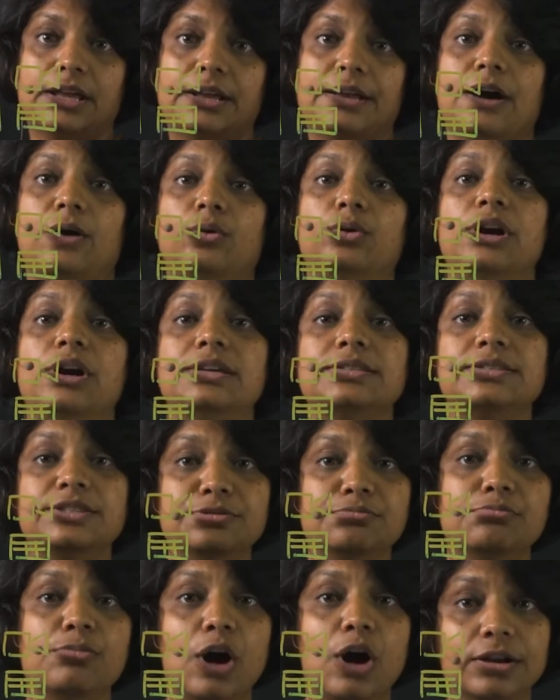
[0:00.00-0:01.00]
Now,
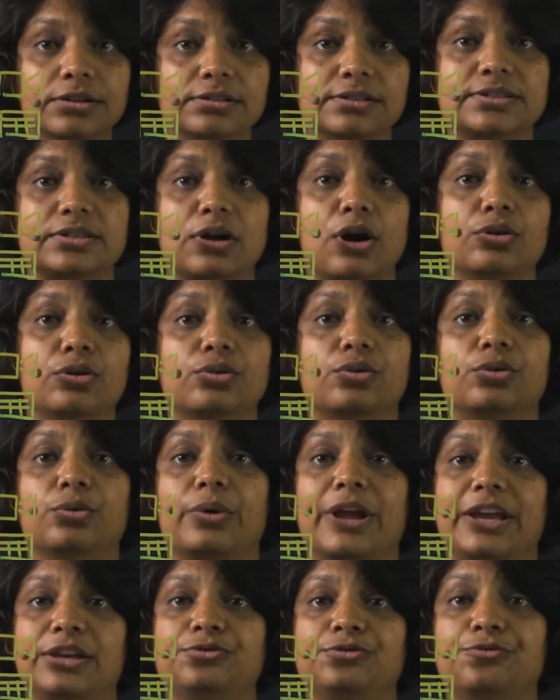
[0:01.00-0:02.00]
custom models are
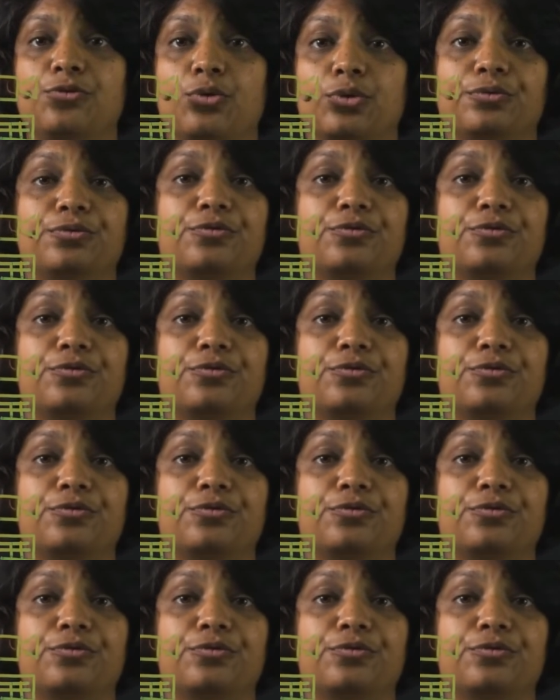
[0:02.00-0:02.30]
great for